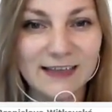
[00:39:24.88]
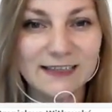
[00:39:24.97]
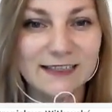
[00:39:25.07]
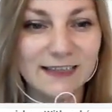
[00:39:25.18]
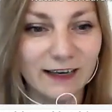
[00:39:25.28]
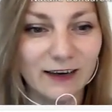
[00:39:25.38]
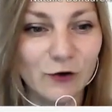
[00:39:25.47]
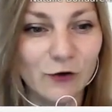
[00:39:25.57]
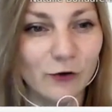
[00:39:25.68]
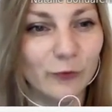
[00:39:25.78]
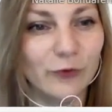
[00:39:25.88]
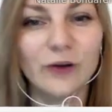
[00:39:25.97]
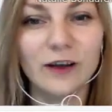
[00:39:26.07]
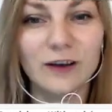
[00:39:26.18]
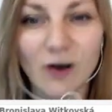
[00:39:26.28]
think whom
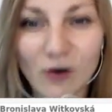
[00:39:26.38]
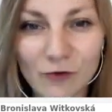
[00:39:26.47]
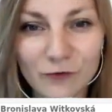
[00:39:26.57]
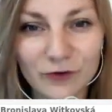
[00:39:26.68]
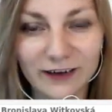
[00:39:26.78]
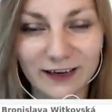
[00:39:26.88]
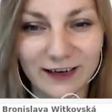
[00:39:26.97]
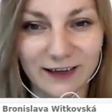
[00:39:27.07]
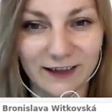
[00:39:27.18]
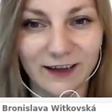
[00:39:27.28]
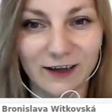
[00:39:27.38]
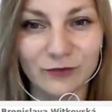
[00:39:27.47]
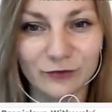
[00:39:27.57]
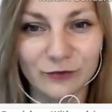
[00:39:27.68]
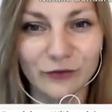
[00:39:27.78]
you can offer Gili
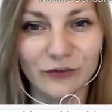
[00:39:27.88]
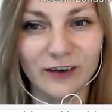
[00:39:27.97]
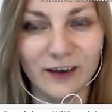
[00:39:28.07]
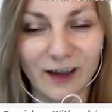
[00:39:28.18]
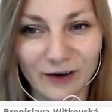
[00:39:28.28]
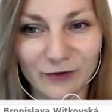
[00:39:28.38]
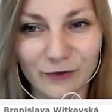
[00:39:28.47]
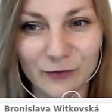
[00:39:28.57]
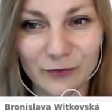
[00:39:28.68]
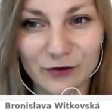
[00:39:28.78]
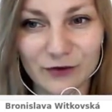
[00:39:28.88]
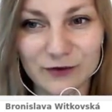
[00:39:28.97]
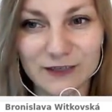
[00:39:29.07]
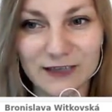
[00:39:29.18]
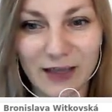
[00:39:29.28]
Lankanfushi now,
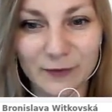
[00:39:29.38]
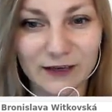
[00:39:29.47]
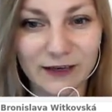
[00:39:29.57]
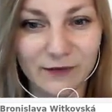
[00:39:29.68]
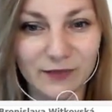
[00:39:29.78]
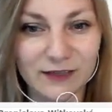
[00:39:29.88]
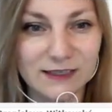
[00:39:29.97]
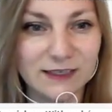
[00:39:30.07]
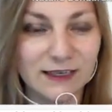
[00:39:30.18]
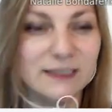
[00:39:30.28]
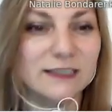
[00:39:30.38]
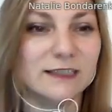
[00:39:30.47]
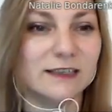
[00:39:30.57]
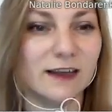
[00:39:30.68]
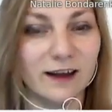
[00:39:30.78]
because I believe that
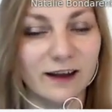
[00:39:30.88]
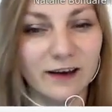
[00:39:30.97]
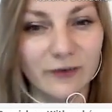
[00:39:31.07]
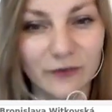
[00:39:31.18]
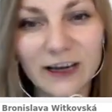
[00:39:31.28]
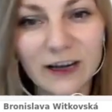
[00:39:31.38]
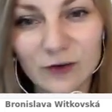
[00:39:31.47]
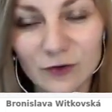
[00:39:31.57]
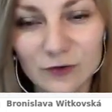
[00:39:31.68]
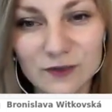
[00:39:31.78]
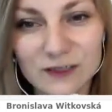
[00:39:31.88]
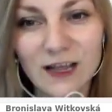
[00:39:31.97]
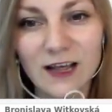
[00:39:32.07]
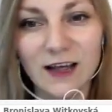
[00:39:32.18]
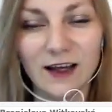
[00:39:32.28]
it's really good
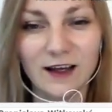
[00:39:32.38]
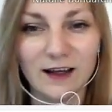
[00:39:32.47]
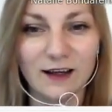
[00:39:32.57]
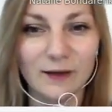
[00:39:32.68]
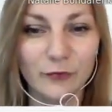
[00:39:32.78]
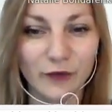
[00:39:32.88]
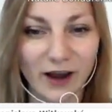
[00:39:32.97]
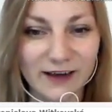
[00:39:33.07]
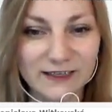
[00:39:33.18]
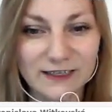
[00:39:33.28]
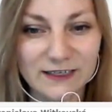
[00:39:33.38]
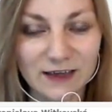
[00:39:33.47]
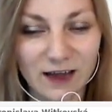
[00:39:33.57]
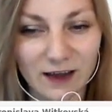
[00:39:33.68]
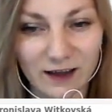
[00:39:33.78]

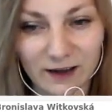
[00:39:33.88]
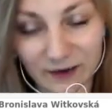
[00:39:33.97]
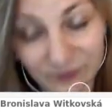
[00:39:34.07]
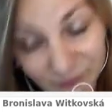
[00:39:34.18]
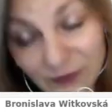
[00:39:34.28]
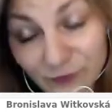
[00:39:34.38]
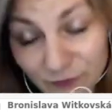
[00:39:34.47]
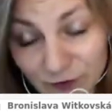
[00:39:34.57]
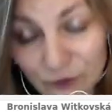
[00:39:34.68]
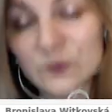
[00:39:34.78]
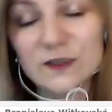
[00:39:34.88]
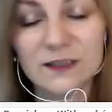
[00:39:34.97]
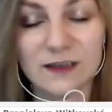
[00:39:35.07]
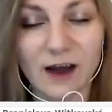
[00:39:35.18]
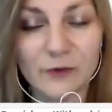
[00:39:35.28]
prices if we
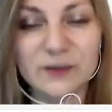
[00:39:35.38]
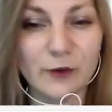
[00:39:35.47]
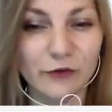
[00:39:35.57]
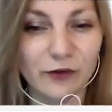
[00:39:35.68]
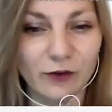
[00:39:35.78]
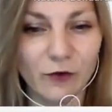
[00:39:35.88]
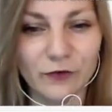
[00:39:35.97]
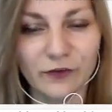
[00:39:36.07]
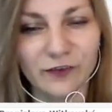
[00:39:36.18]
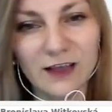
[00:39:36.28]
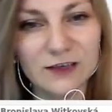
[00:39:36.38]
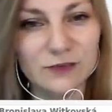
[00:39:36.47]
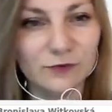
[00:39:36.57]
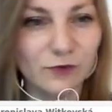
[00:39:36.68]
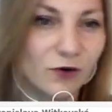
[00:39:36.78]
use our special offers.
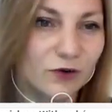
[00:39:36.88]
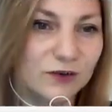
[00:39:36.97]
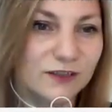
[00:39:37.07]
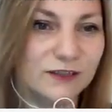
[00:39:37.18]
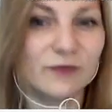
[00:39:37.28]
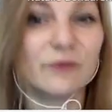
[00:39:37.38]
And of course,